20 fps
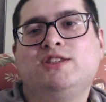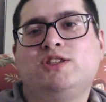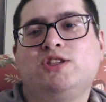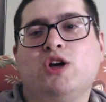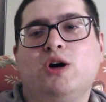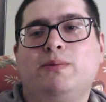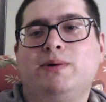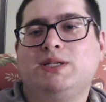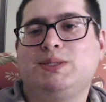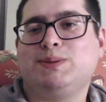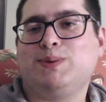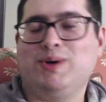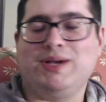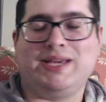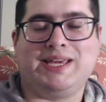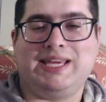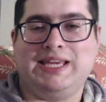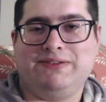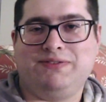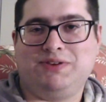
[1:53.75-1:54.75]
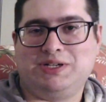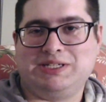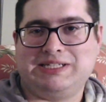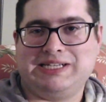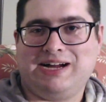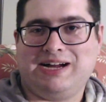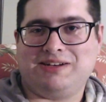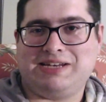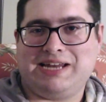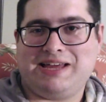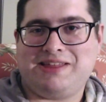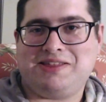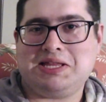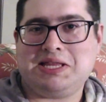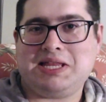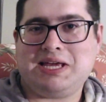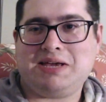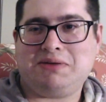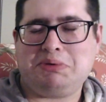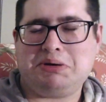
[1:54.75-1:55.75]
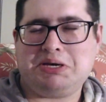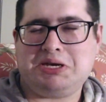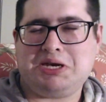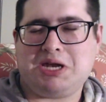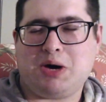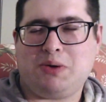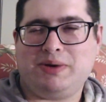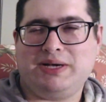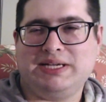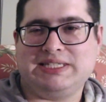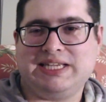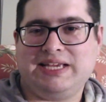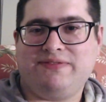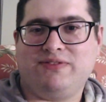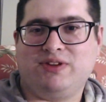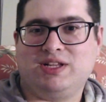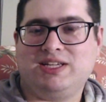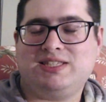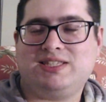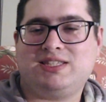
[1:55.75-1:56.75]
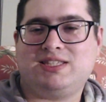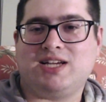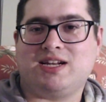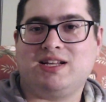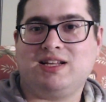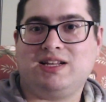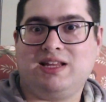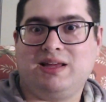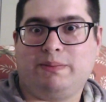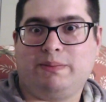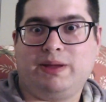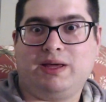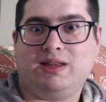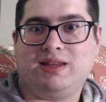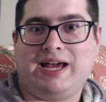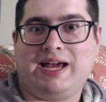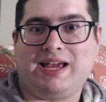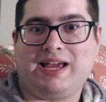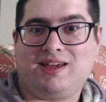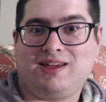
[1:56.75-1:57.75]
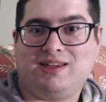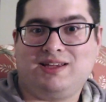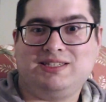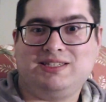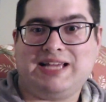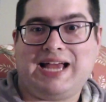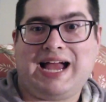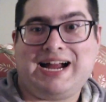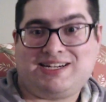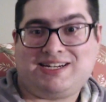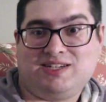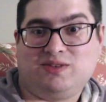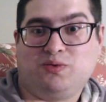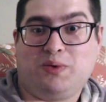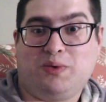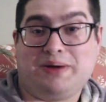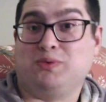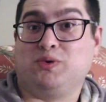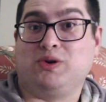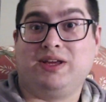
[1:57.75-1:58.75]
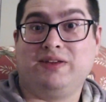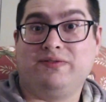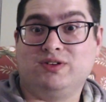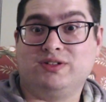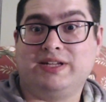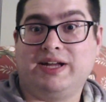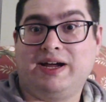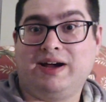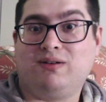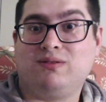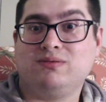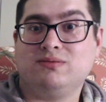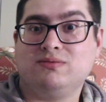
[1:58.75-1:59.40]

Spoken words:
so much more evil now. Now that, like, we know he's evil, he's suddenly, he's acting way more evil now.